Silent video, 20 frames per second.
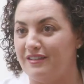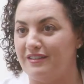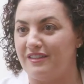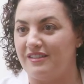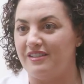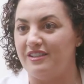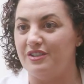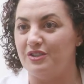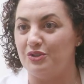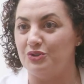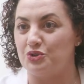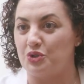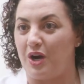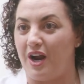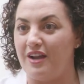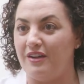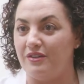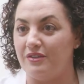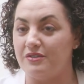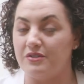in the clinical
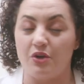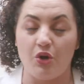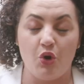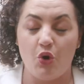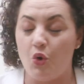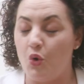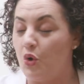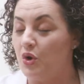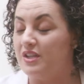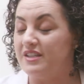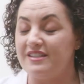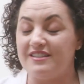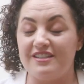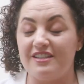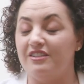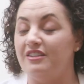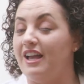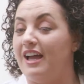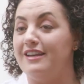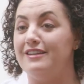trials
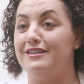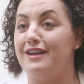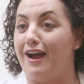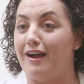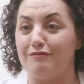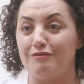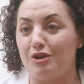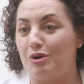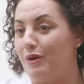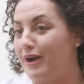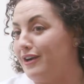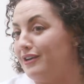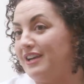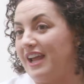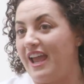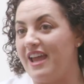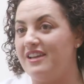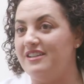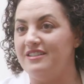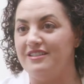still had not
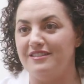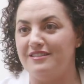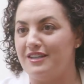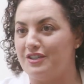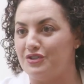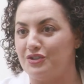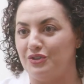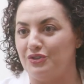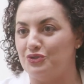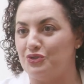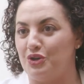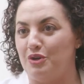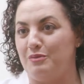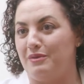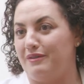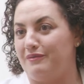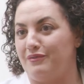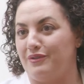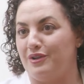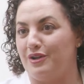required any additional
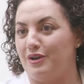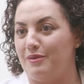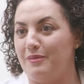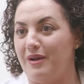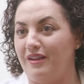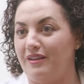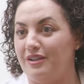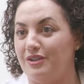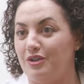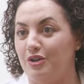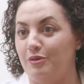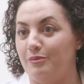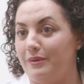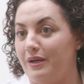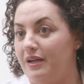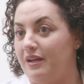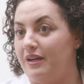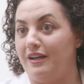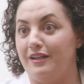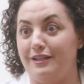treatment for their
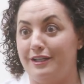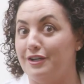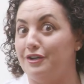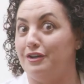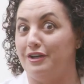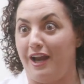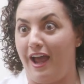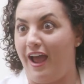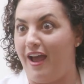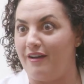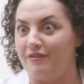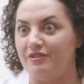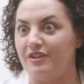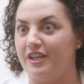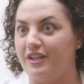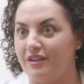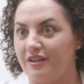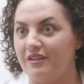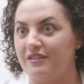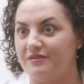melanoma a year and a half
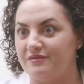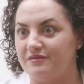later.